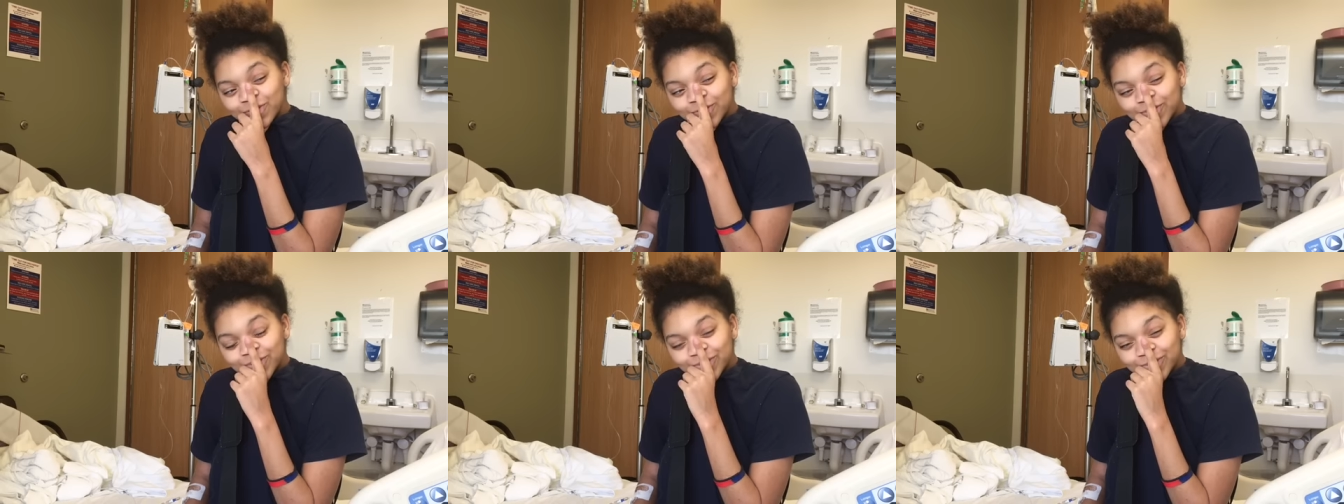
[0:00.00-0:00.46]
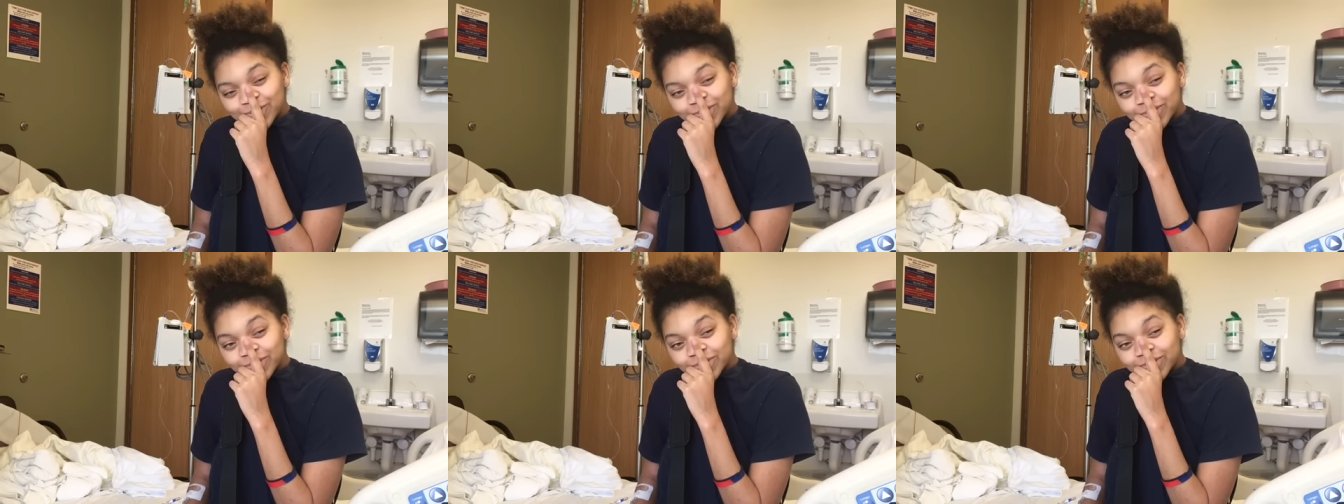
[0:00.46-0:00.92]
You had a
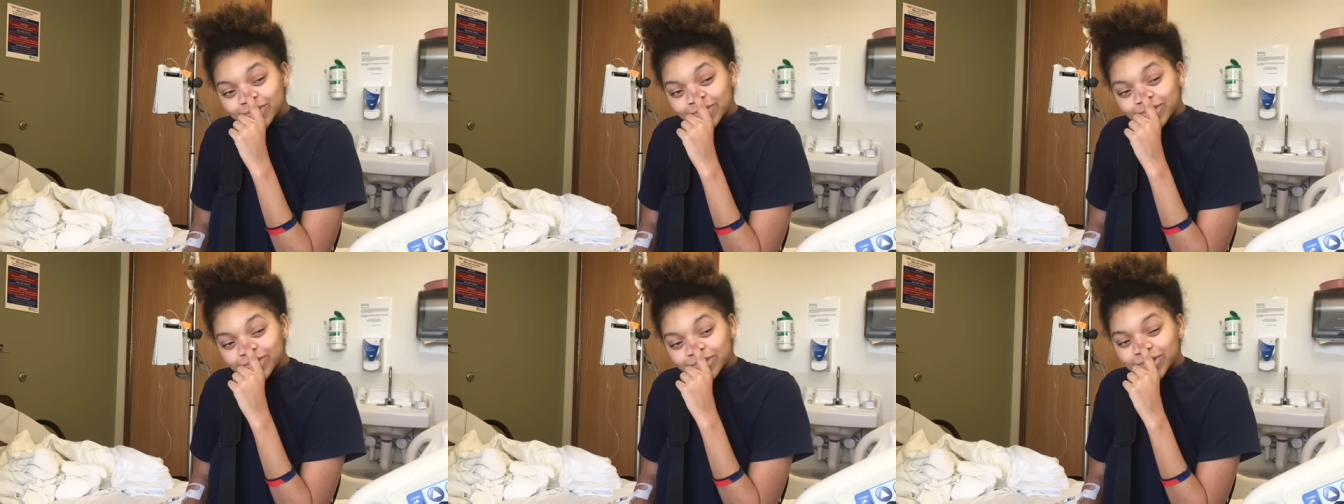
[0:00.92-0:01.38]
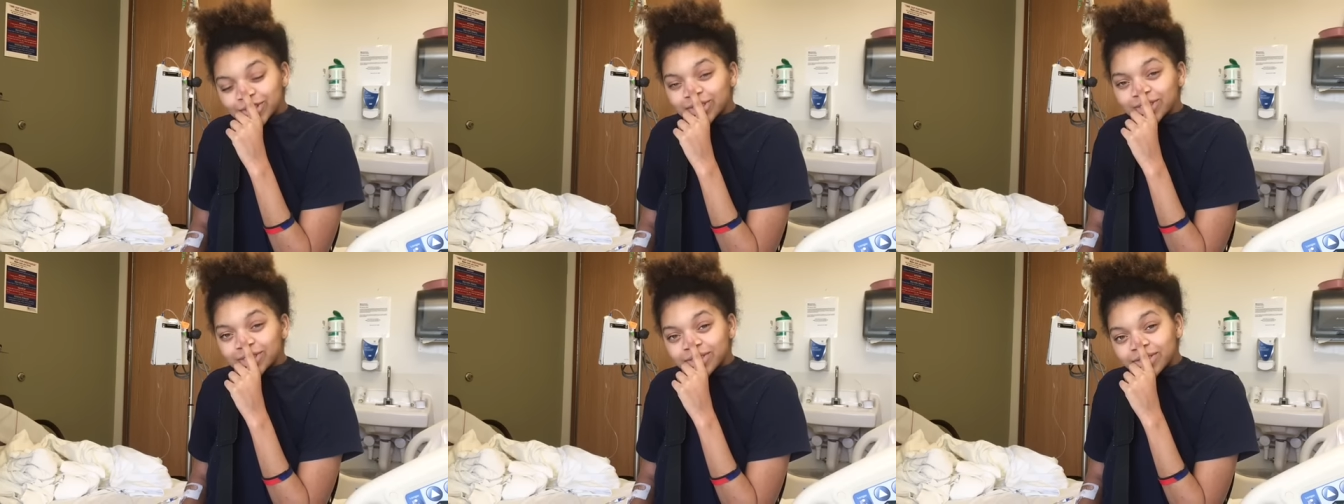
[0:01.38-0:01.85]
stroke. That's why you
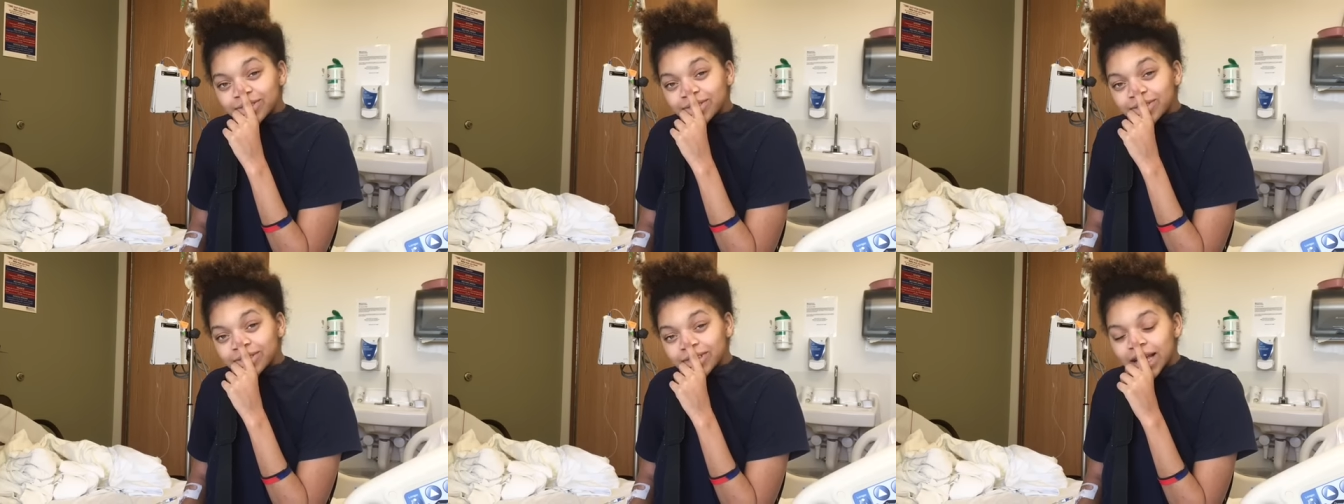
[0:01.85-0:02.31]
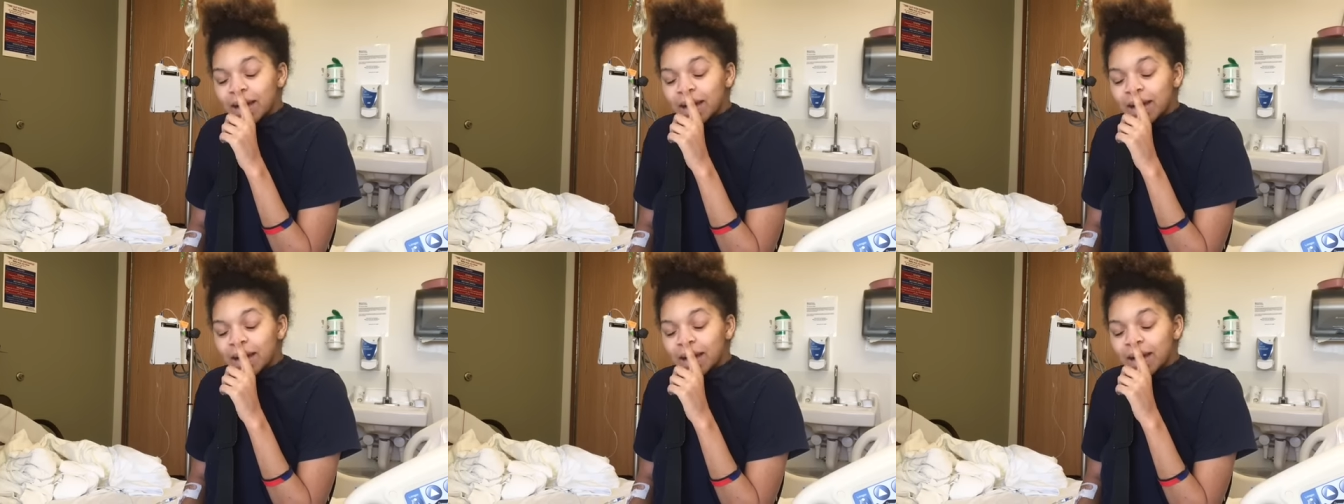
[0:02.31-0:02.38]
ended up here.